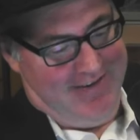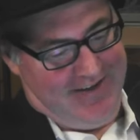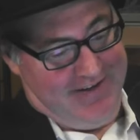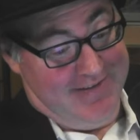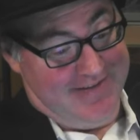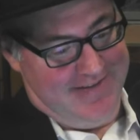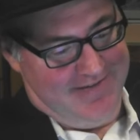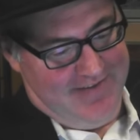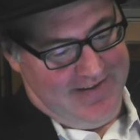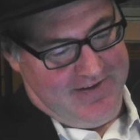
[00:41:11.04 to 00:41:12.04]
know, because, you
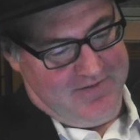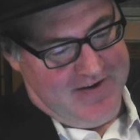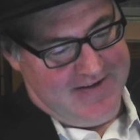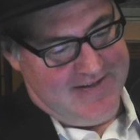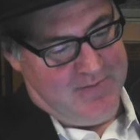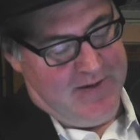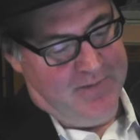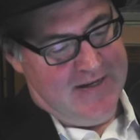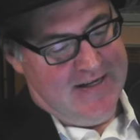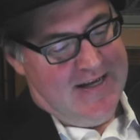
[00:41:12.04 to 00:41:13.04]
know, very similar.
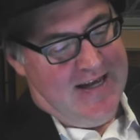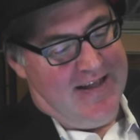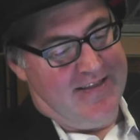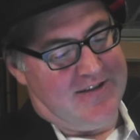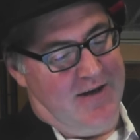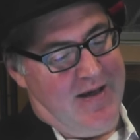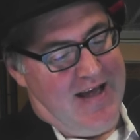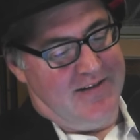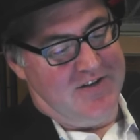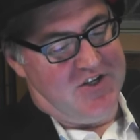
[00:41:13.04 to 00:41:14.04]
Another time,
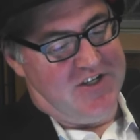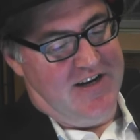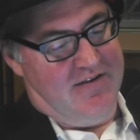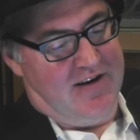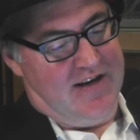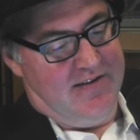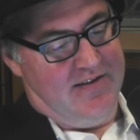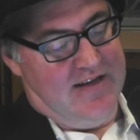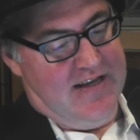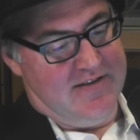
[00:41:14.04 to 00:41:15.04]
Alan Shearer
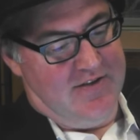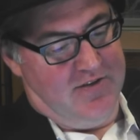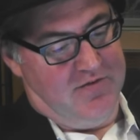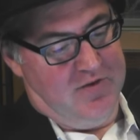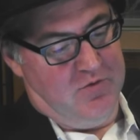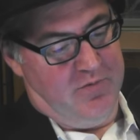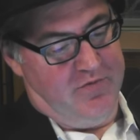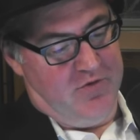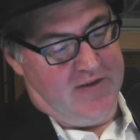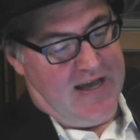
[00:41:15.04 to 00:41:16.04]
is on the field
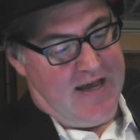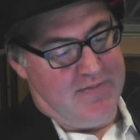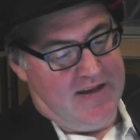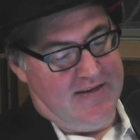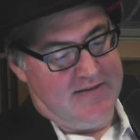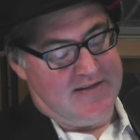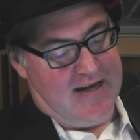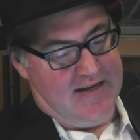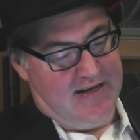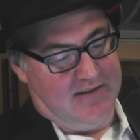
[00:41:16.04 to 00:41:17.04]
before the game and he's
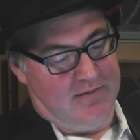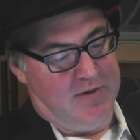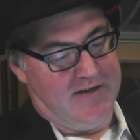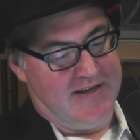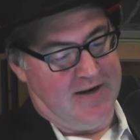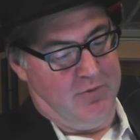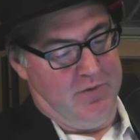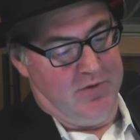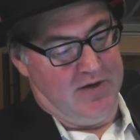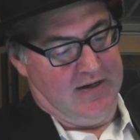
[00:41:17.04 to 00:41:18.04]
taking the piss out of
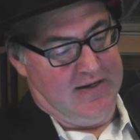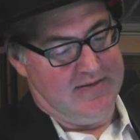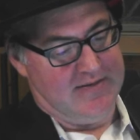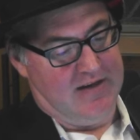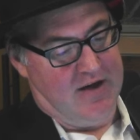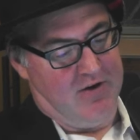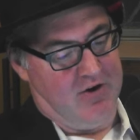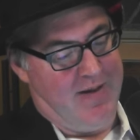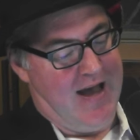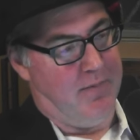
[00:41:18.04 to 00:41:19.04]
Wimbledon. He's going on
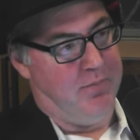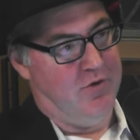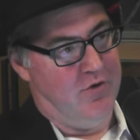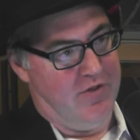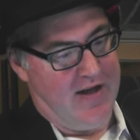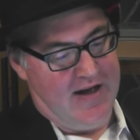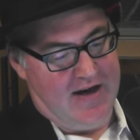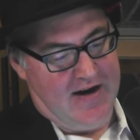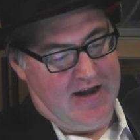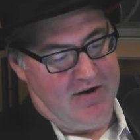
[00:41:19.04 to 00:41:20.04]
about how poor they are
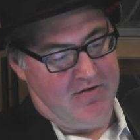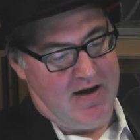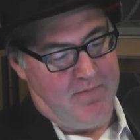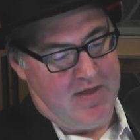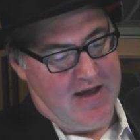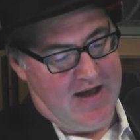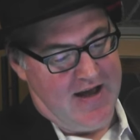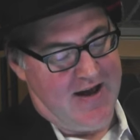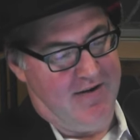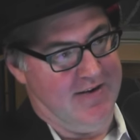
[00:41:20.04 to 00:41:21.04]
and how crap they
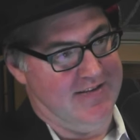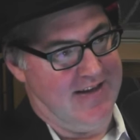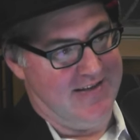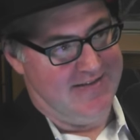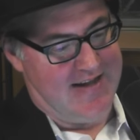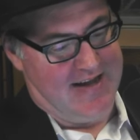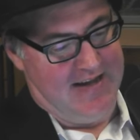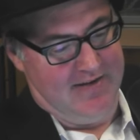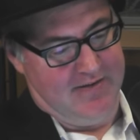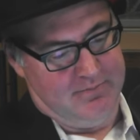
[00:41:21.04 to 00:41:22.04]
are, and he's getting stuck
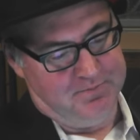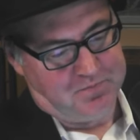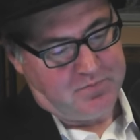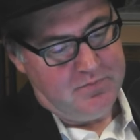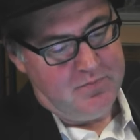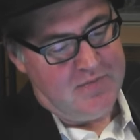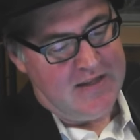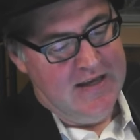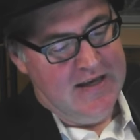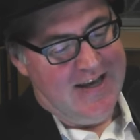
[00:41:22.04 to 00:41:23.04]
into them.
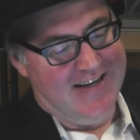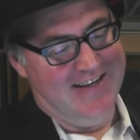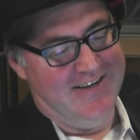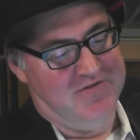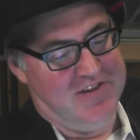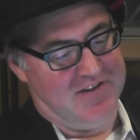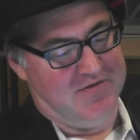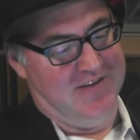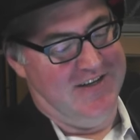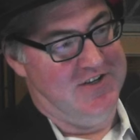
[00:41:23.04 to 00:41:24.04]
And he didn't realise
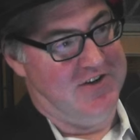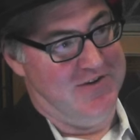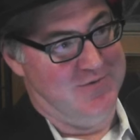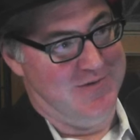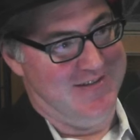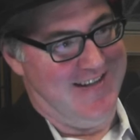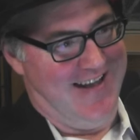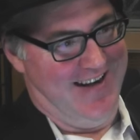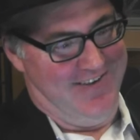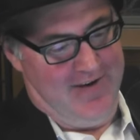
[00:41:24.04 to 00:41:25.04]
Vinnie Jones was
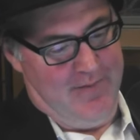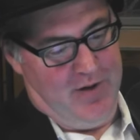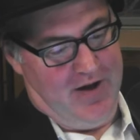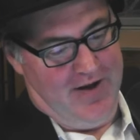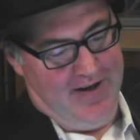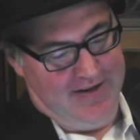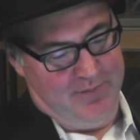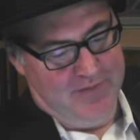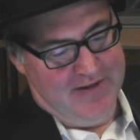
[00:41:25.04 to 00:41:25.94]
standing right behind him.